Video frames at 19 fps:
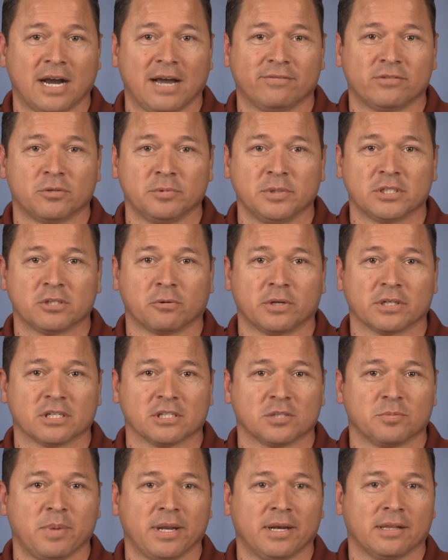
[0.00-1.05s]
have to resort to
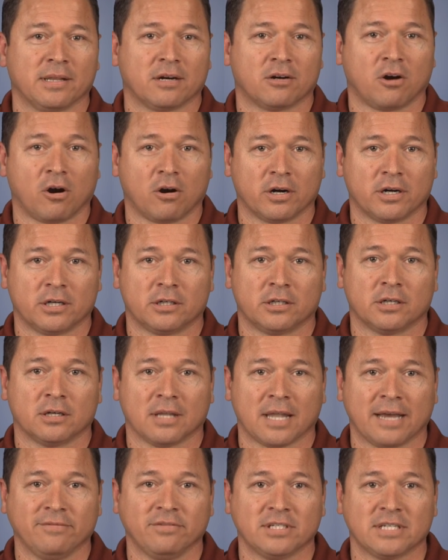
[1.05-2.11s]
spending their hard-earned
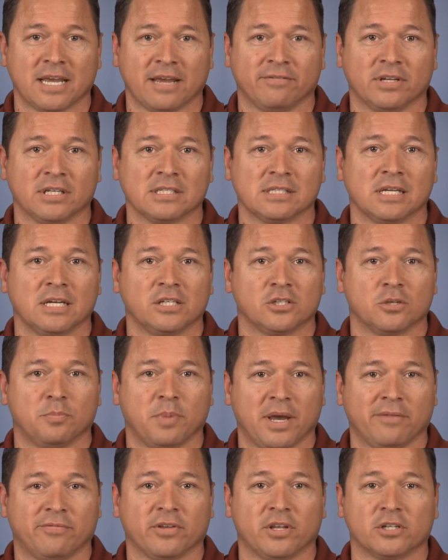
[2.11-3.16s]
life savings to
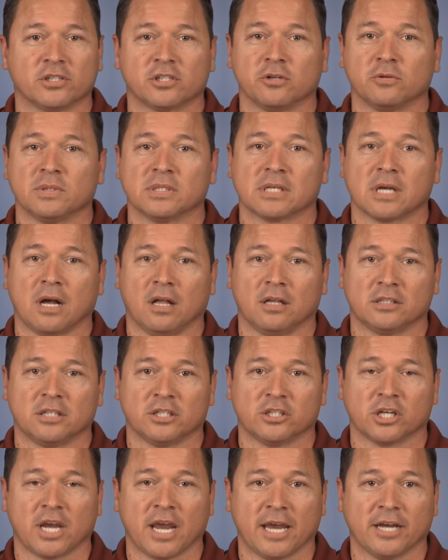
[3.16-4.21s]
pay for their student's college
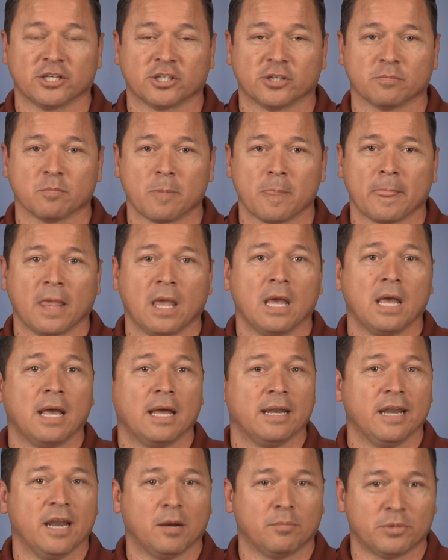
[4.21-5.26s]
education.
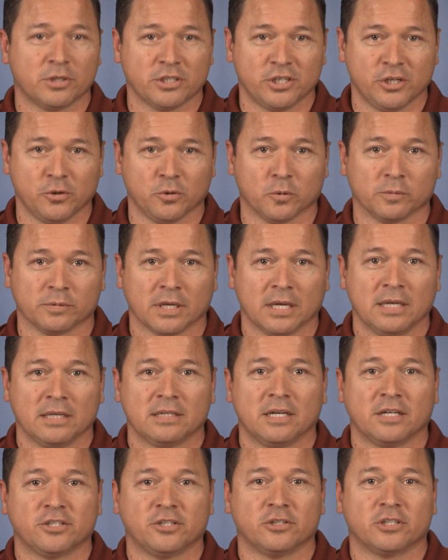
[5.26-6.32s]
Number 2,
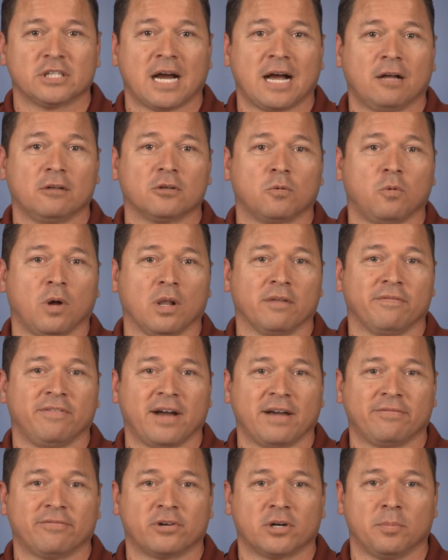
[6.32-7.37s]
does your child
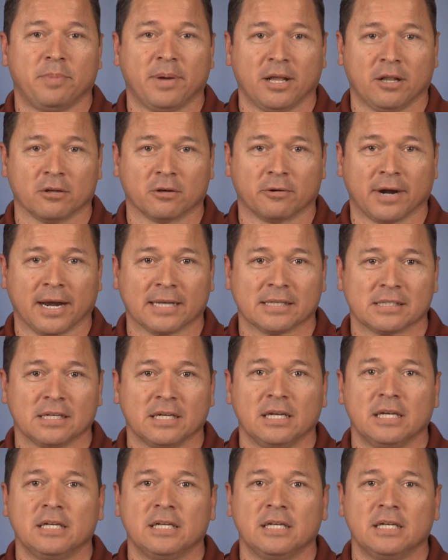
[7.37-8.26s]
qualify for a Pell Grant?